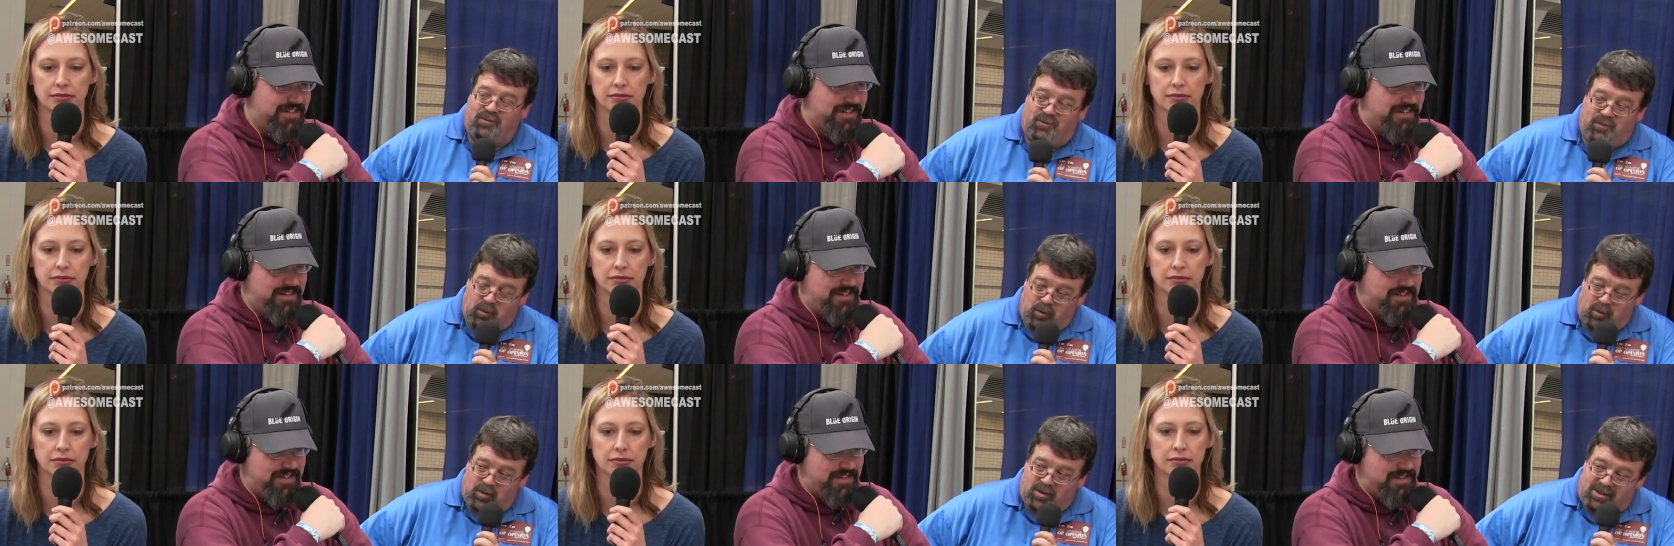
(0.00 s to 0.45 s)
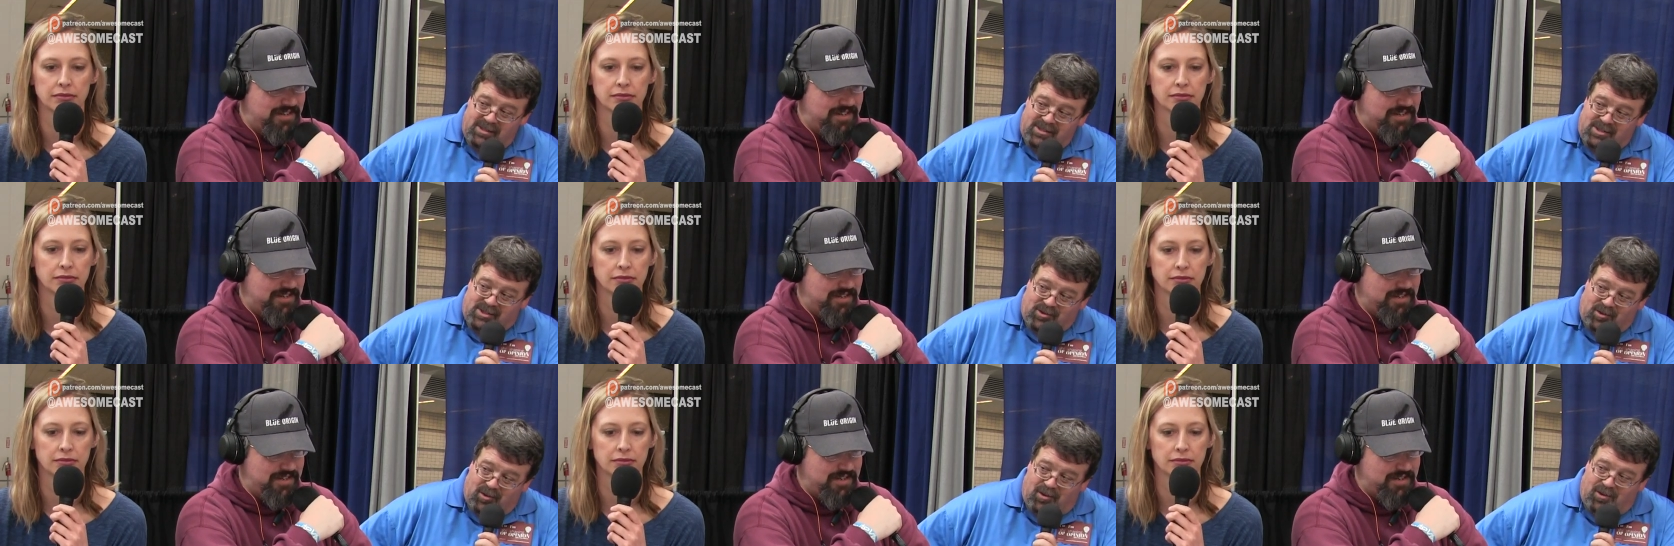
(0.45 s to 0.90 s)
Speaker 1: full
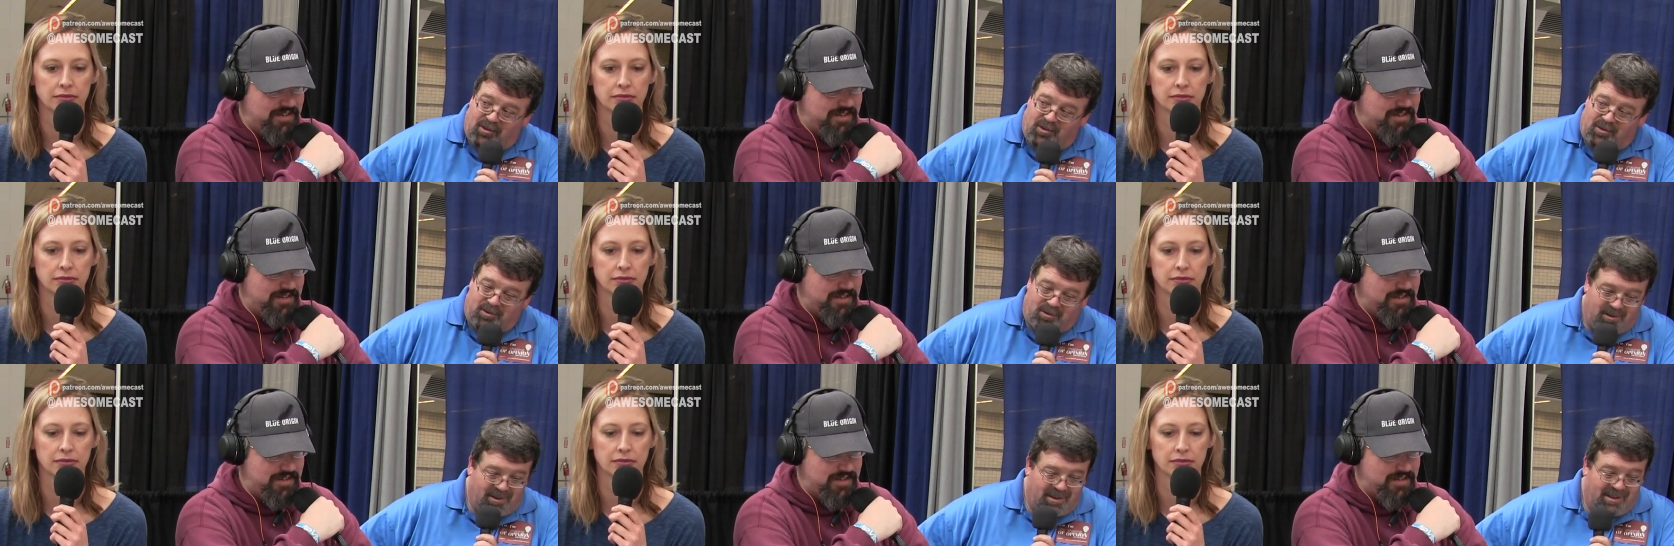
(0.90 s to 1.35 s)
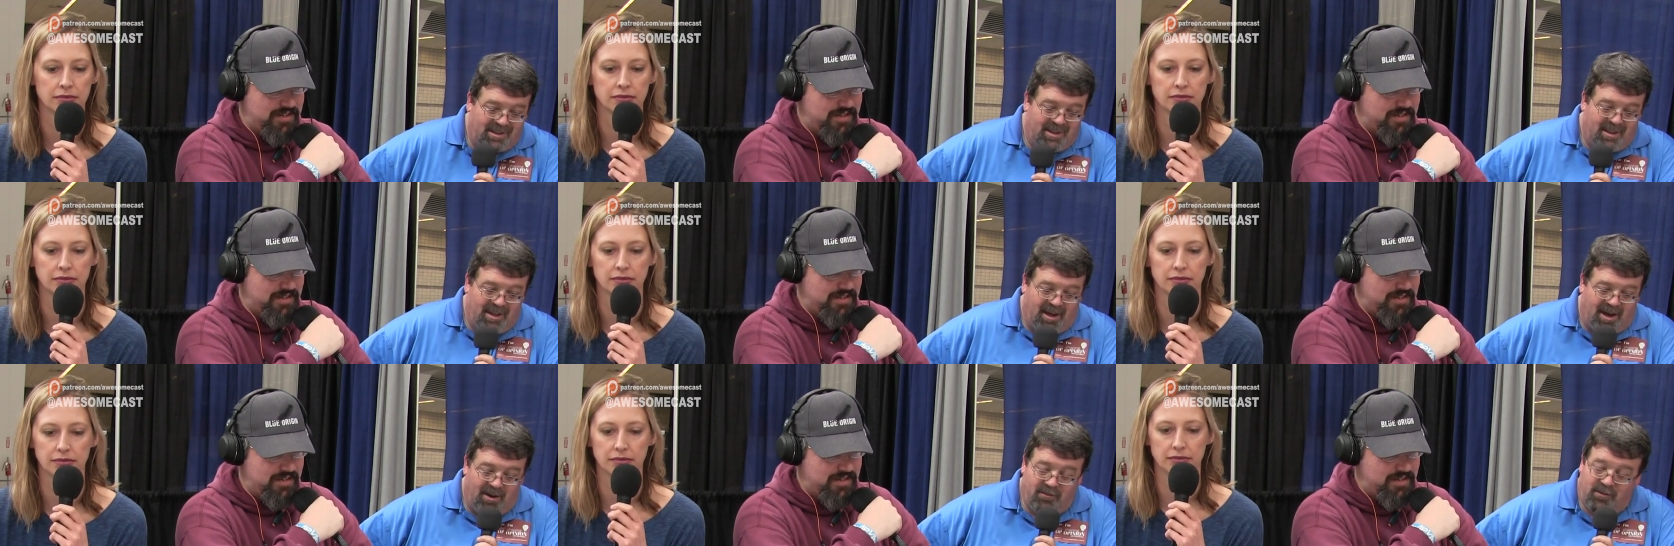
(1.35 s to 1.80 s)
control
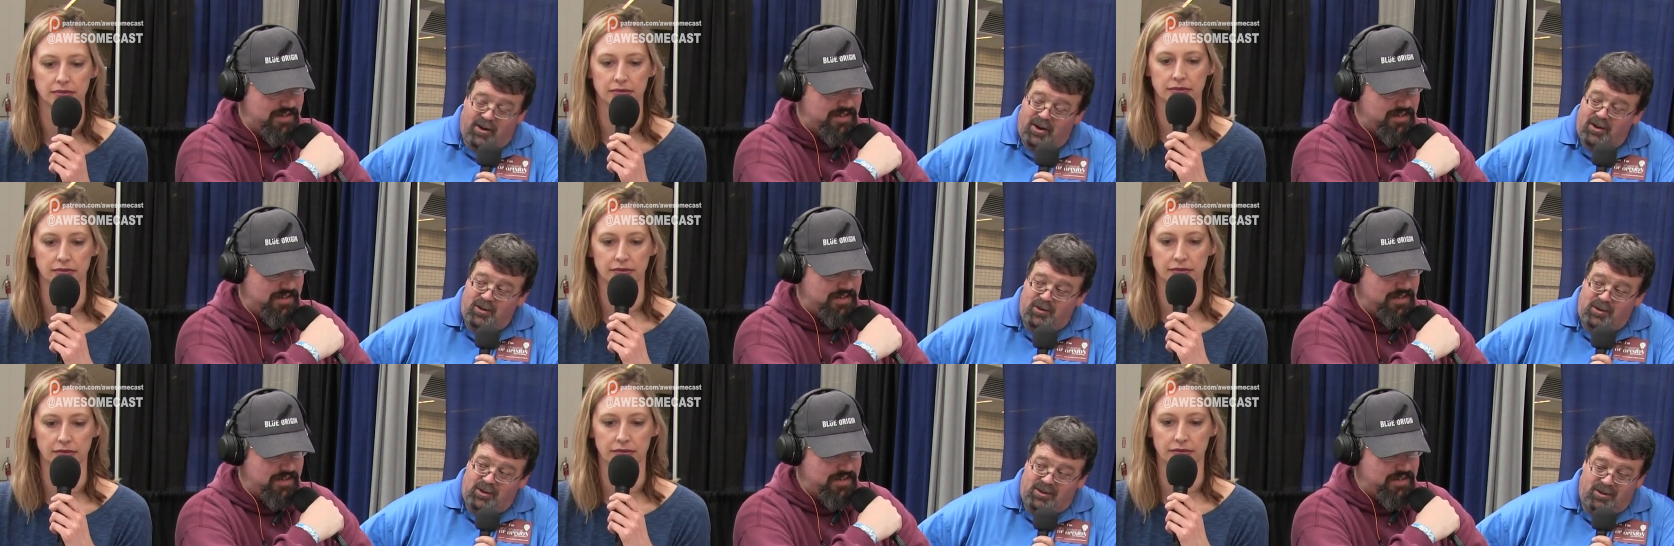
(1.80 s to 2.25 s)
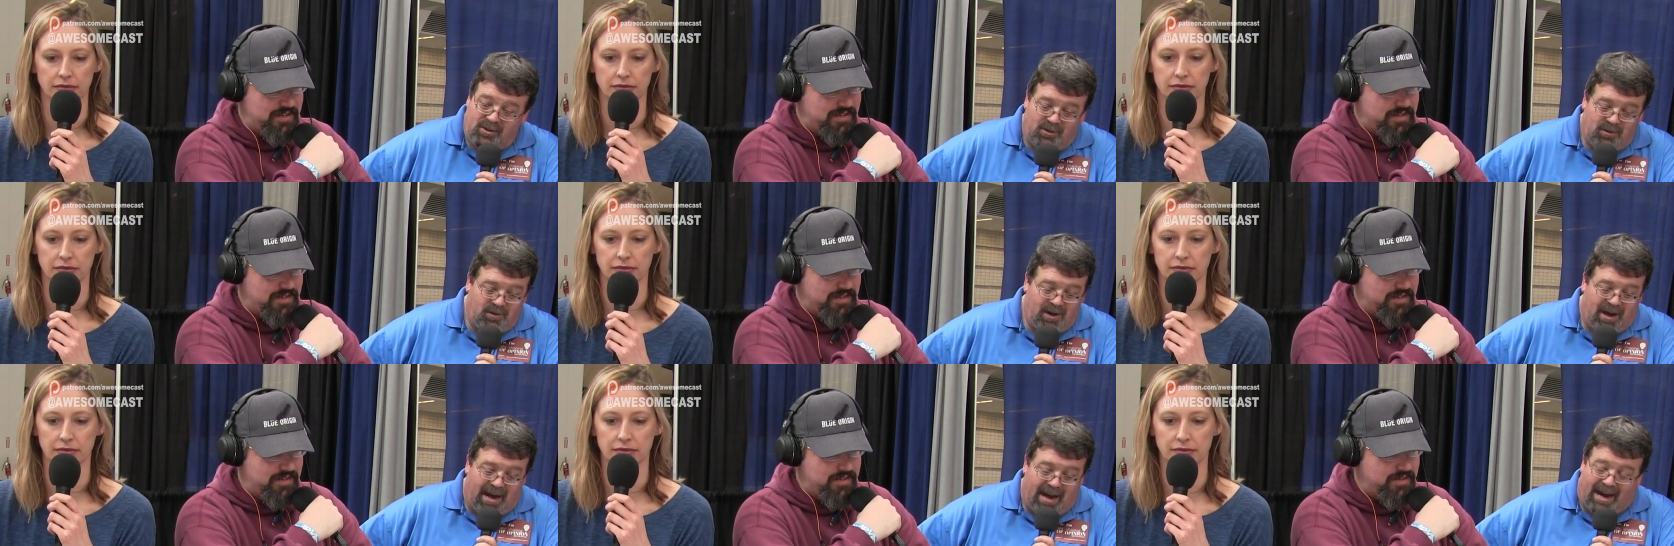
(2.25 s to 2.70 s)
of
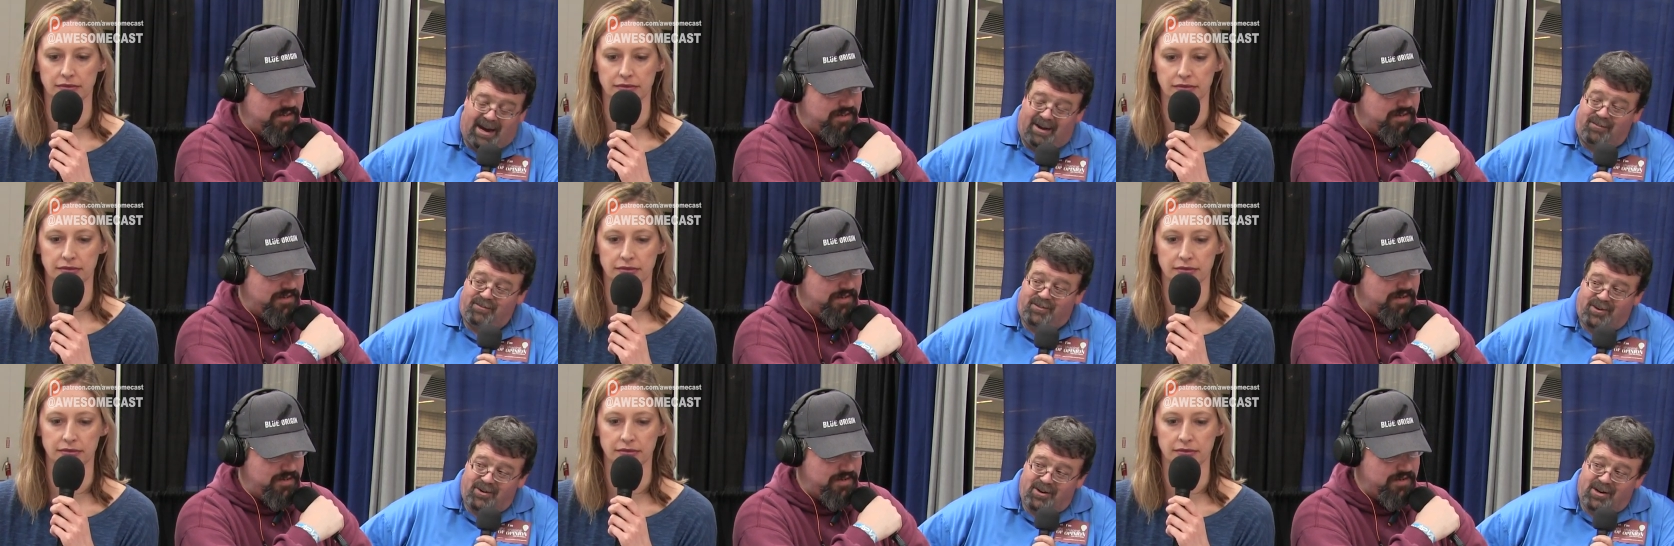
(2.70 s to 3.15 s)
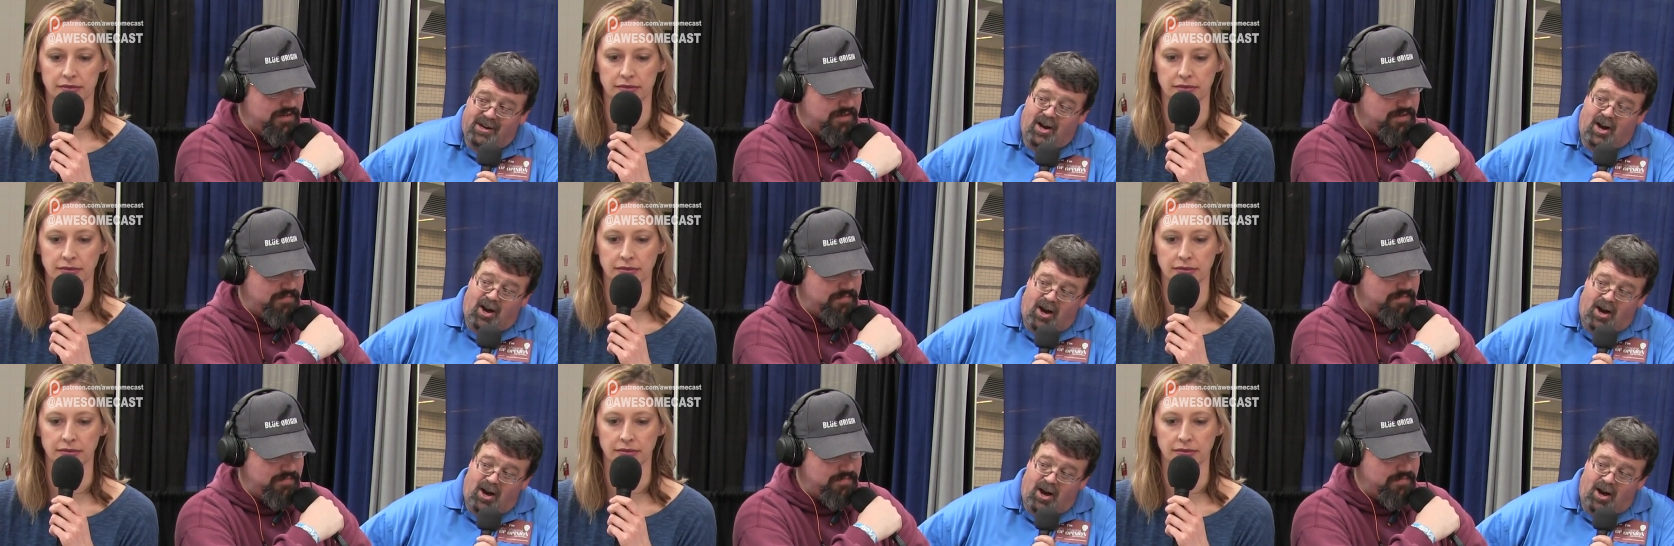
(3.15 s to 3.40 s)
Hulu oh, after a oh,